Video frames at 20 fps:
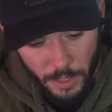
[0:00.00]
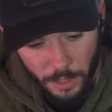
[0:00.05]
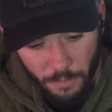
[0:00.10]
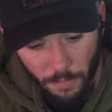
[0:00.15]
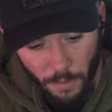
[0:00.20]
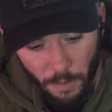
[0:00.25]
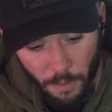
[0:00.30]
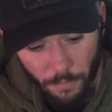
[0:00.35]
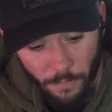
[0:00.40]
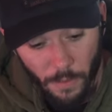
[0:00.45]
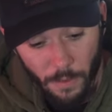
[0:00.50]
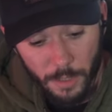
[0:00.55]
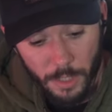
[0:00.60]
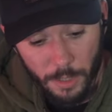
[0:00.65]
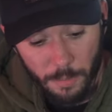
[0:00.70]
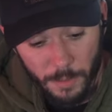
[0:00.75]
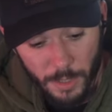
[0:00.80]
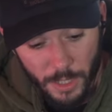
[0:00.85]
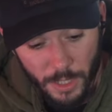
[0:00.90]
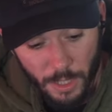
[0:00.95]
ceasefire is very
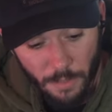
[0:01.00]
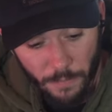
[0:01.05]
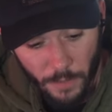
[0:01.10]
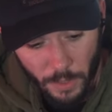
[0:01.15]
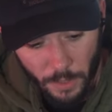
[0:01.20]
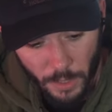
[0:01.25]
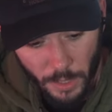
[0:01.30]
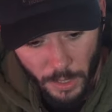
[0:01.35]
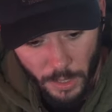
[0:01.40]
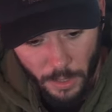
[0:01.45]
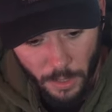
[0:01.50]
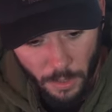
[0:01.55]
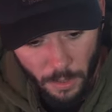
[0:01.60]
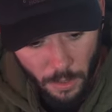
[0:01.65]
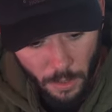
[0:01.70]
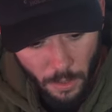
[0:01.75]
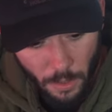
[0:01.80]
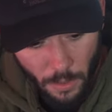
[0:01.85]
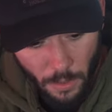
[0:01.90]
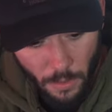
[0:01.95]
specifically
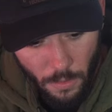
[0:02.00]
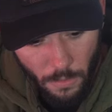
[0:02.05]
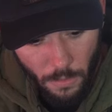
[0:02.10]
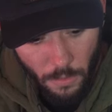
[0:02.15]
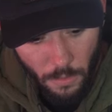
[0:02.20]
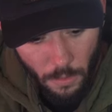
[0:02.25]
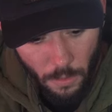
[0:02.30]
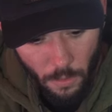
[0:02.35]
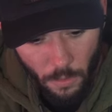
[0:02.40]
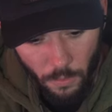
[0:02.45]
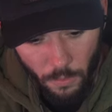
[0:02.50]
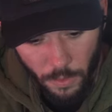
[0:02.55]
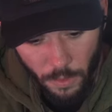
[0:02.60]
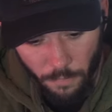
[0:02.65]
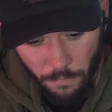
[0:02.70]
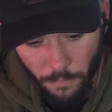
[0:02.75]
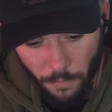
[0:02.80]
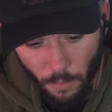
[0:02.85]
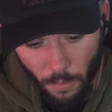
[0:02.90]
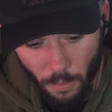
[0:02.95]

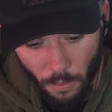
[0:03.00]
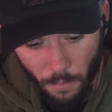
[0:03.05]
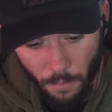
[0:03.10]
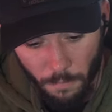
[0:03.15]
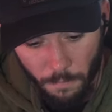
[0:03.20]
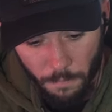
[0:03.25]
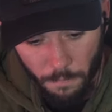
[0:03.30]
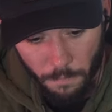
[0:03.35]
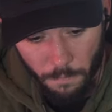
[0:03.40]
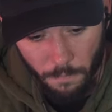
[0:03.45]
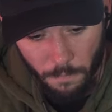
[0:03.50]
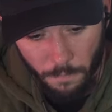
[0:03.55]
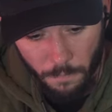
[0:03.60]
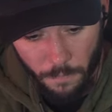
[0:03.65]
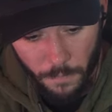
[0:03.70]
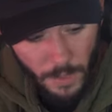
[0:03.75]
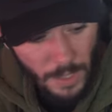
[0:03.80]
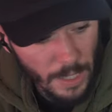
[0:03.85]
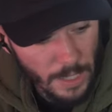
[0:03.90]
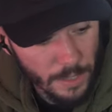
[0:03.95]
only for
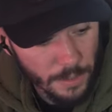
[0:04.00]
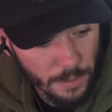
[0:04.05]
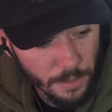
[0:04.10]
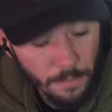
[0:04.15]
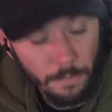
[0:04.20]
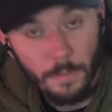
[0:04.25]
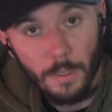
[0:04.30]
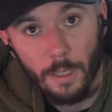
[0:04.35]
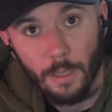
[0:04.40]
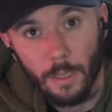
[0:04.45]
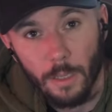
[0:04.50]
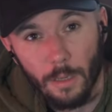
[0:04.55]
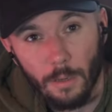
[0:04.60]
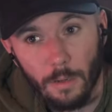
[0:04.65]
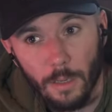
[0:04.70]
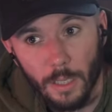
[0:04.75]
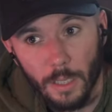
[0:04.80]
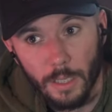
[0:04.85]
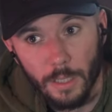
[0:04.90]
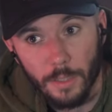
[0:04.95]
Gaza.
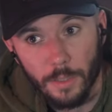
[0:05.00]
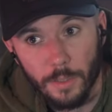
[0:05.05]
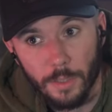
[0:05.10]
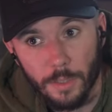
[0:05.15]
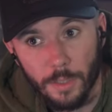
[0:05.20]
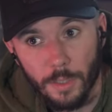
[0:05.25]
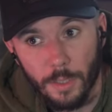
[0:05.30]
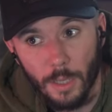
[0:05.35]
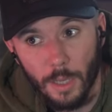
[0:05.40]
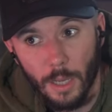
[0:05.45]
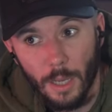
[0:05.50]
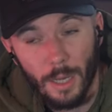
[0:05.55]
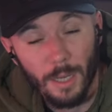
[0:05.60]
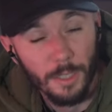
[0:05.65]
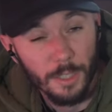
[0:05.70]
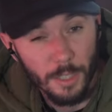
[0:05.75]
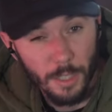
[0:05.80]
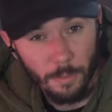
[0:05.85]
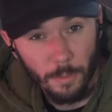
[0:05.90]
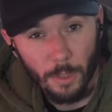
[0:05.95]
Here is
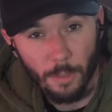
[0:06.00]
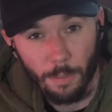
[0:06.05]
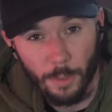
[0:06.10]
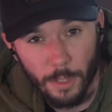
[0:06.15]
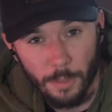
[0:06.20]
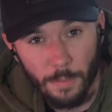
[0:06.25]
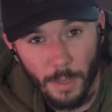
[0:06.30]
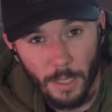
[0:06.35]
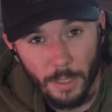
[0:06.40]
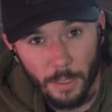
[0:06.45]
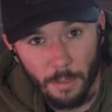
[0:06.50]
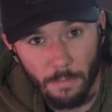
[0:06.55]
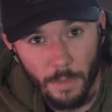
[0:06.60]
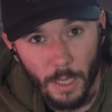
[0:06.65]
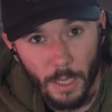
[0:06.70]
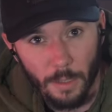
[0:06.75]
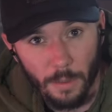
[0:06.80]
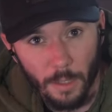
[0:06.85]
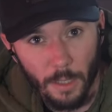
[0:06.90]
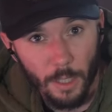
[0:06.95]
a similar perspective
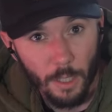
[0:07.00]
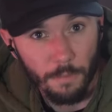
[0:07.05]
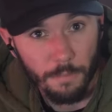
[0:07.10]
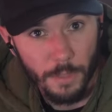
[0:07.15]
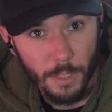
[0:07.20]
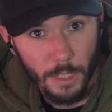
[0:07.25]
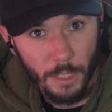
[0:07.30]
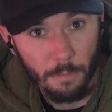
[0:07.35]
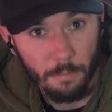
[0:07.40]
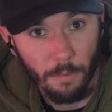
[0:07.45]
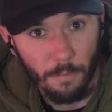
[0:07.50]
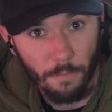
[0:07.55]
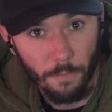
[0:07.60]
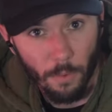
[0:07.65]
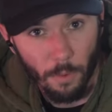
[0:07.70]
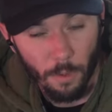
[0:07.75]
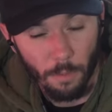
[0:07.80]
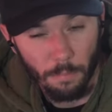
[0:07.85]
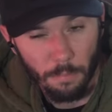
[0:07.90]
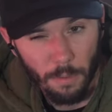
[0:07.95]
that I think you've seen
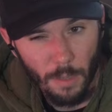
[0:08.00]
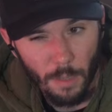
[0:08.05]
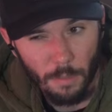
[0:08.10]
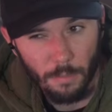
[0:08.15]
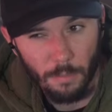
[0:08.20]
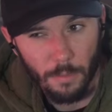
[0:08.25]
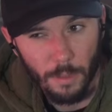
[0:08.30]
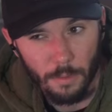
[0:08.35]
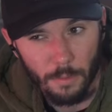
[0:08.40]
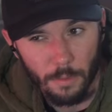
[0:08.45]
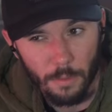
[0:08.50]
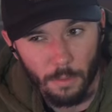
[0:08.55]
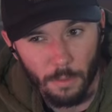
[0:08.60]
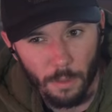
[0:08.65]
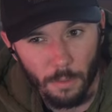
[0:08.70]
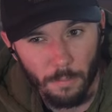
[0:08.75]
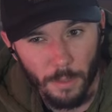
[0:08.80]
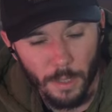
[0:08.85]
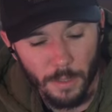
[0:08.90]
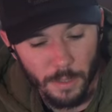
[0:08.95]
before, probably
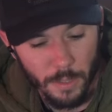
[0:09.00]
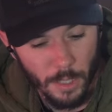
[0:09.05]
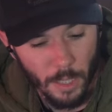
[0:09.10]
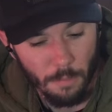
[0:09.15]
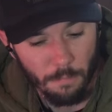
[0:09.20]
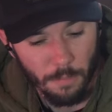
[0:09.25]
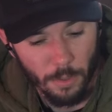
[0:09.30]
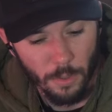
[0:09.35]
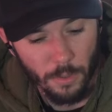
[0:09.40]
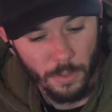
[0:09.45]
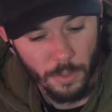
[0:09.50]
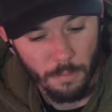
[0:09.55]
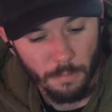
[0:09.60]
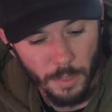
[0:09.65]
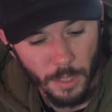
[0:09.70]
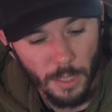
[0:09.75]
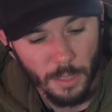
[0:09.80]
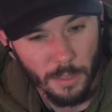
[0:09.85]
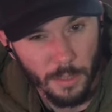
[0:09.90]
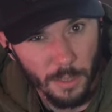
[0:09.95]
recorded by the same person
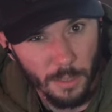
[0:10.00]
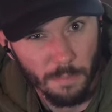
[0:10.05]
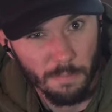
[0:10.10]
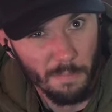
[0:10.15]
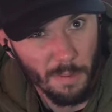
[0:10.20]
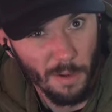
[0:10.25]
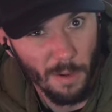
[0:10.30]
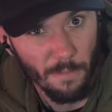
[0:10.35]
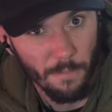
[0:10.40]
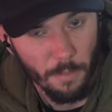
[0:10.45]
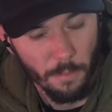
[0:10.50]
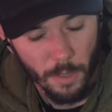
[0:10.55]
because it's pretty